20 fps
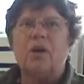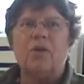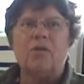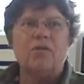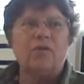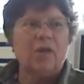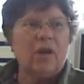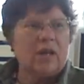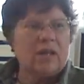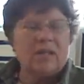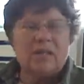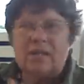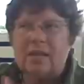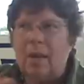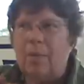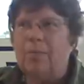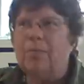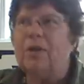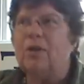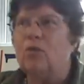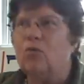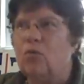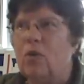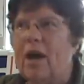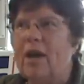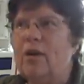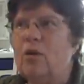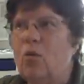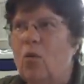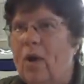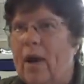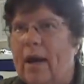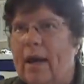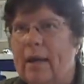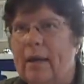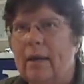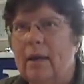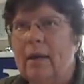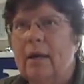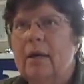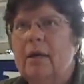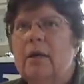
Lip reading: of accepting right away,